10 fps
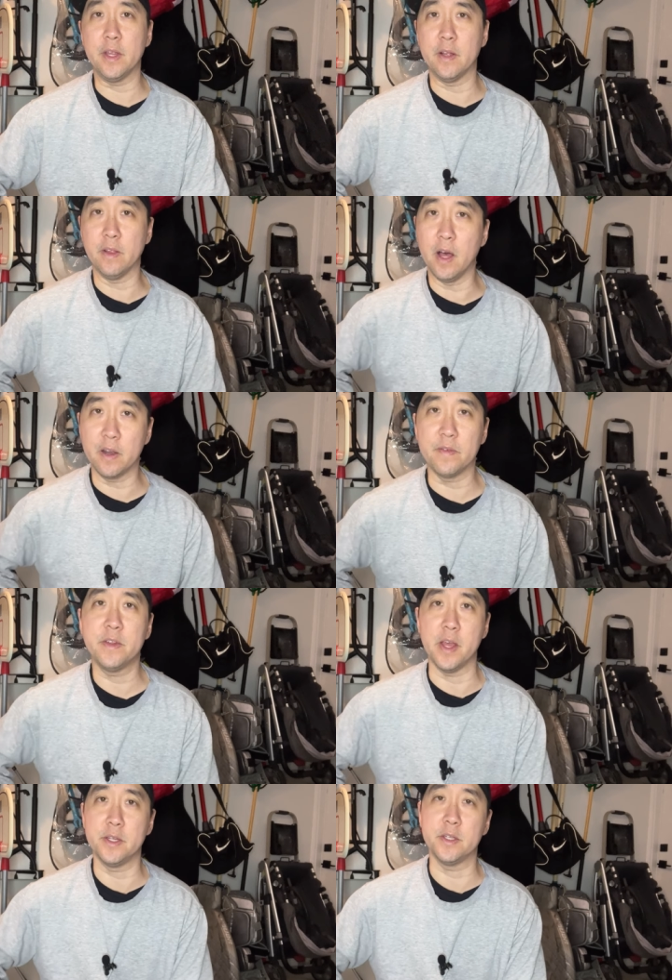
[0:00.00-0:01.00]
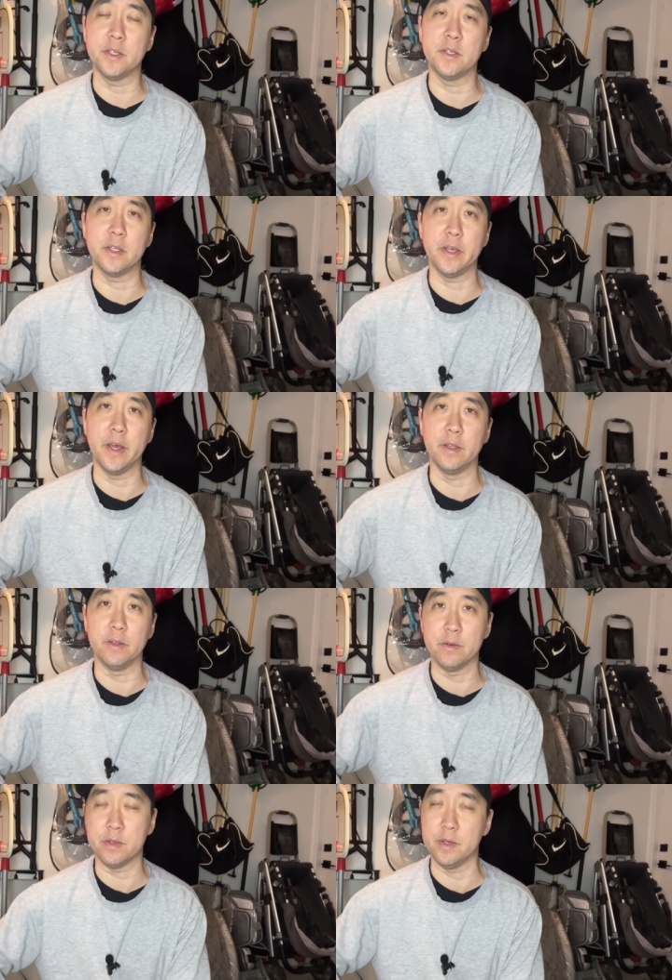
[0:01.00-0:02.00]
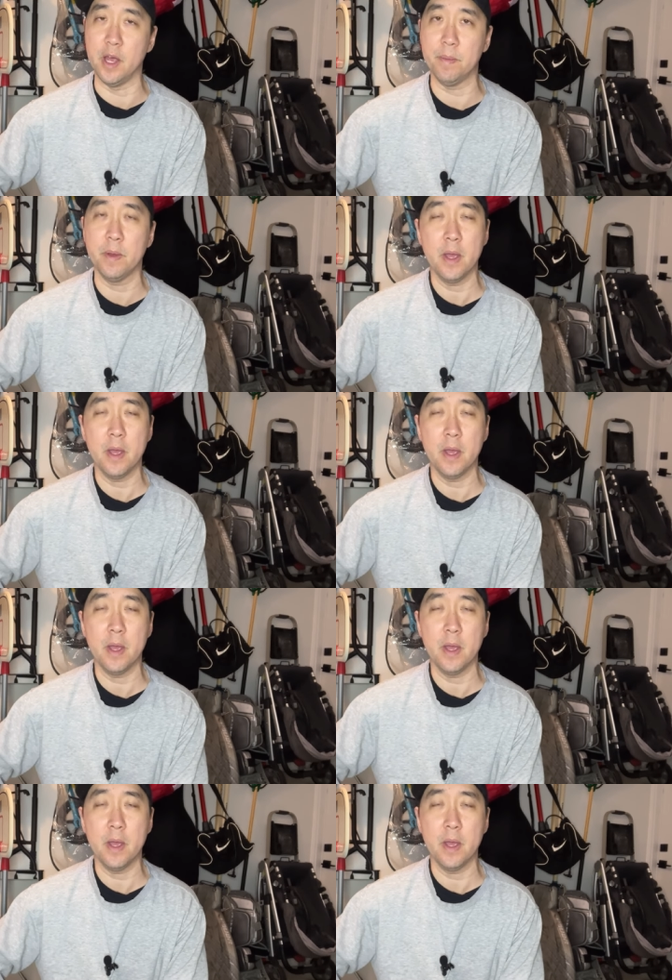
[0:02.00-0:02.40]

a lot of attention to get loosened up.